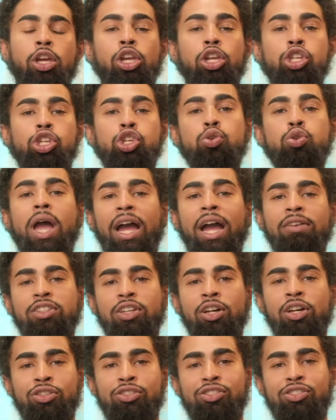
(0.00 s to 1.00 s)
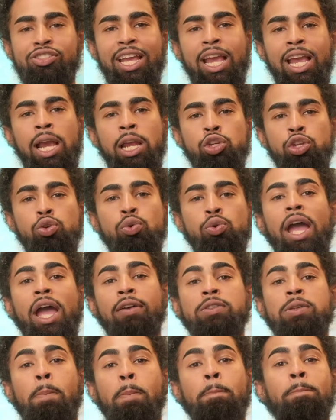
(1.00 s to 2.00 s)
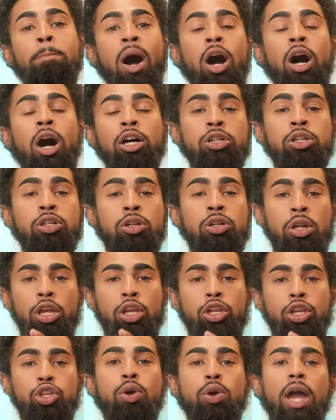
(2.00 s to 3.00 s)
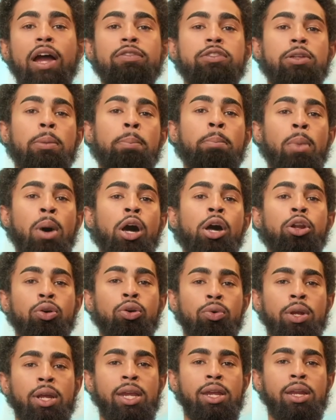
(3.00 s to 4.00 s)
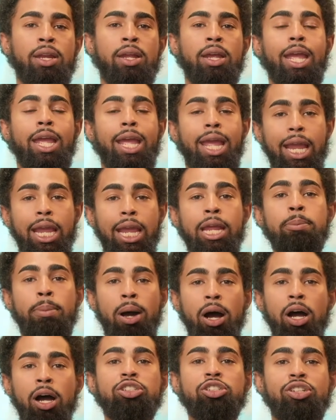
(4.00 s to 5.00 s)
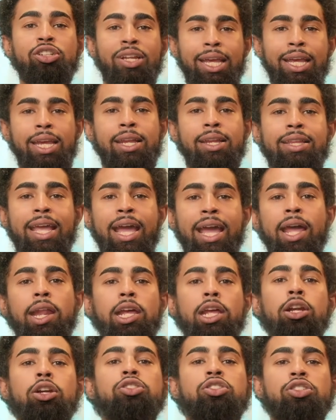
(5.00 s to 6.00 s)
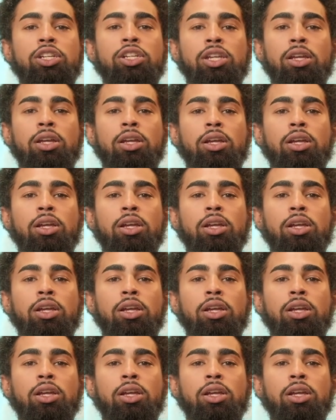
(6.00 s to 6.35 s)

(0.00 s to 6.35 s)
you have to understand you have to mod you have to moderate and modulate that energy